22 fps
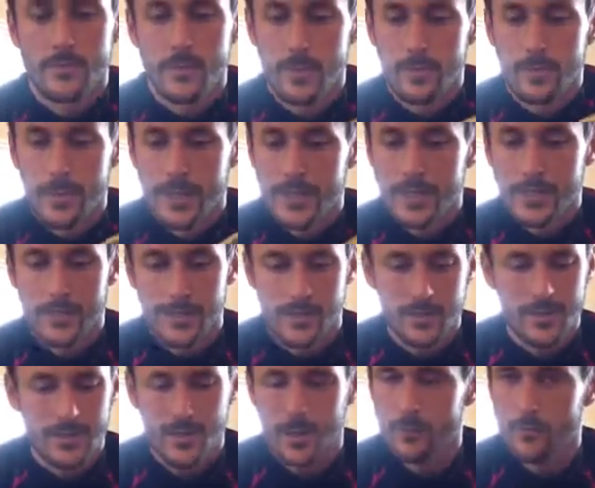me
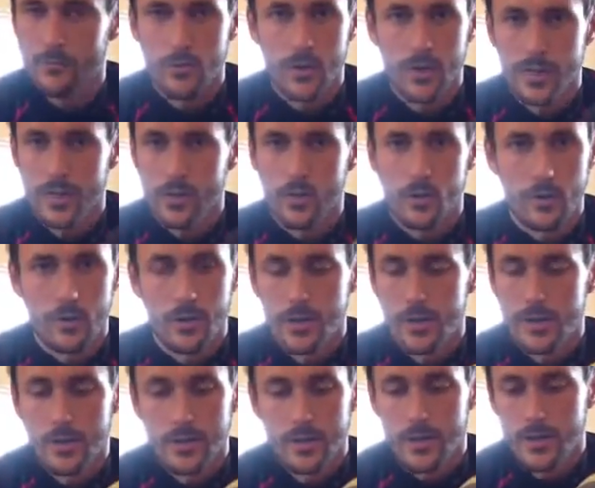blisters, so I'm really
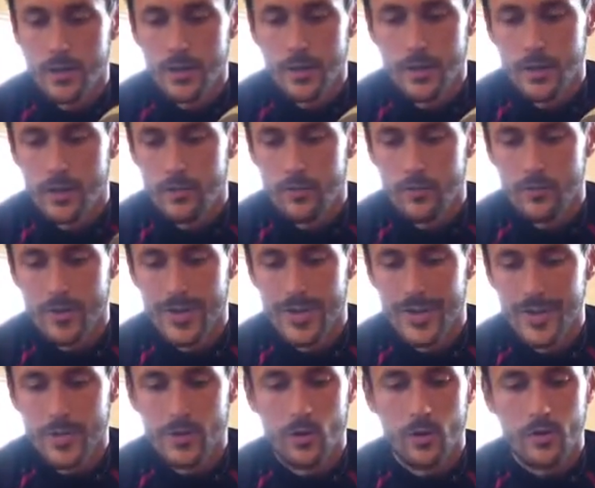
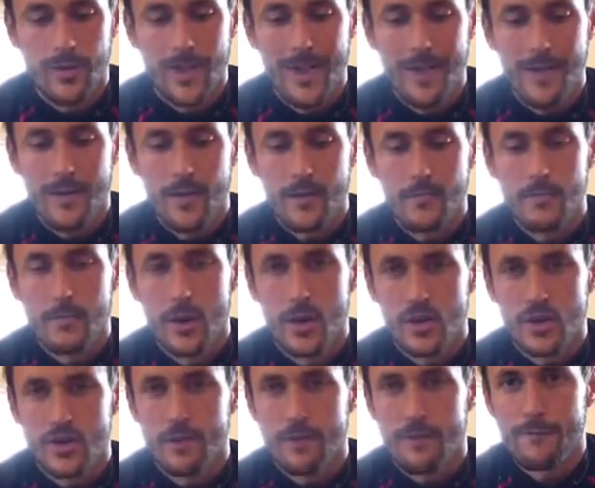not that
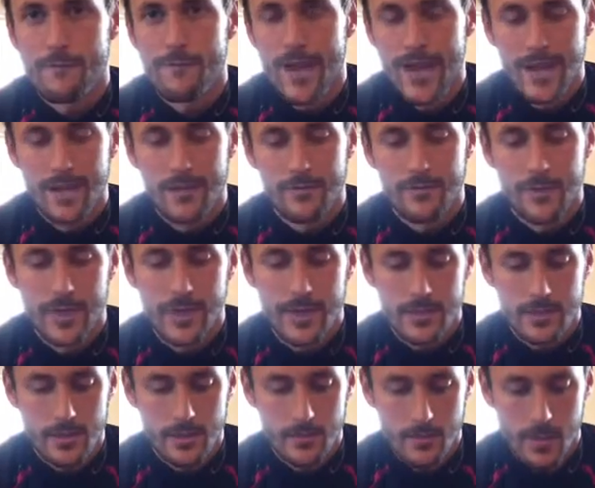much of a fan of
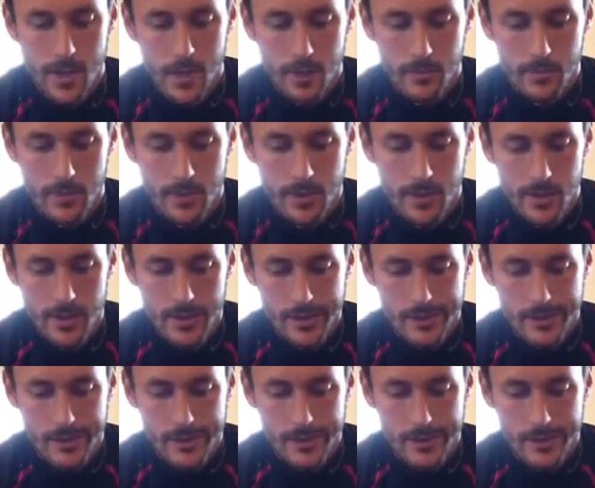these at the moment.